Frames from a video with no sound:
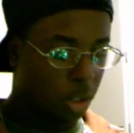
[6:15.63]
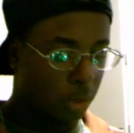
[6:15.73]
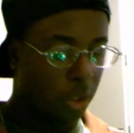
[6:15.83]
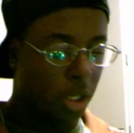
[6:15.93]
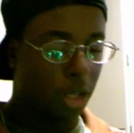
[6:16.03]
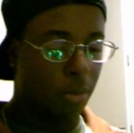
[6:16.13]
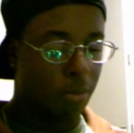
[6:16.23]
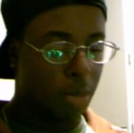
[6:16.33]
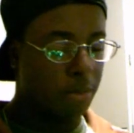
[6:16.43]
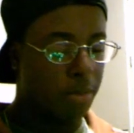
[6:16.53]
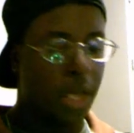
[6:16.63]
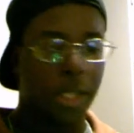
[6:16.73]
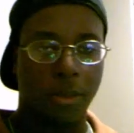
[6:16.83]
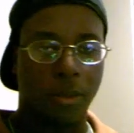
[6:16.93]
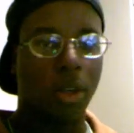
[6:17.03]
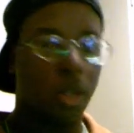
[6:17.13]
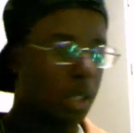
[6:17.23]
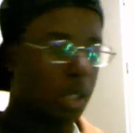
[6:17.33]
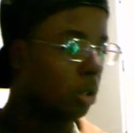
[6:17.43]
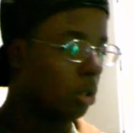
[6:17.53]
if you're not a button mashing freak,
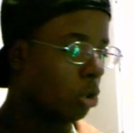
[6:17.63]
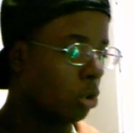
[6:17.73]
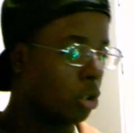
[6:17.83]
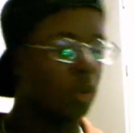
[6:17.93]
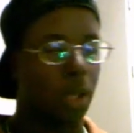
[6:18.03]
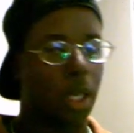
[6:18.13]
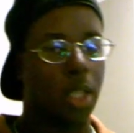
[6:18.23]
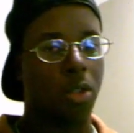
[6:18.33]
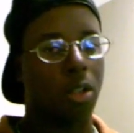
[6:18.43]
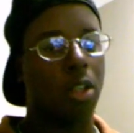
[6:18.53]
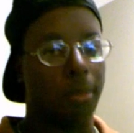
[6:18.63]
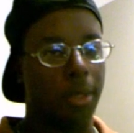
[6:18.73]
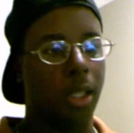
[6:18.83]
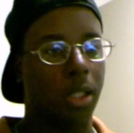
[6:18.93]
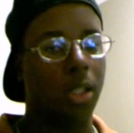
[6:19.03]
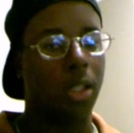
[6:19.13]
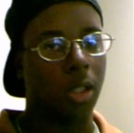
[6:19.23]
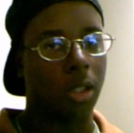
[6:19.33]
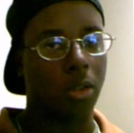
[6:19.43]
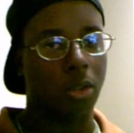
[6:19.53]
this controller should last you a good minute until you get
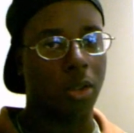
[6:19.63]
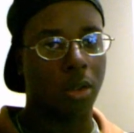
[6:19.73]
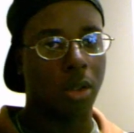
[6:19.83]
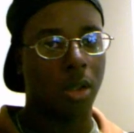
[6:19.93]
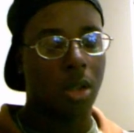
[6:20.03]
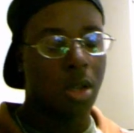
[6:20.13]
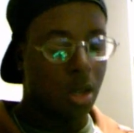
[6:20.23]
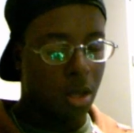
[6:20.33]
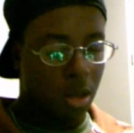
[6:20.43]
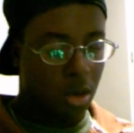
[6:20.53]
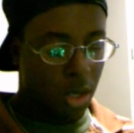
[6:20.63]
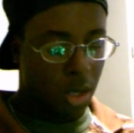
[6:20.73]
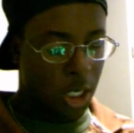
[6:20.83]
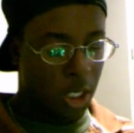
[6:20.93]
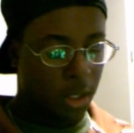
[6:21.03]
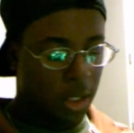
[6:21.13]
another controller.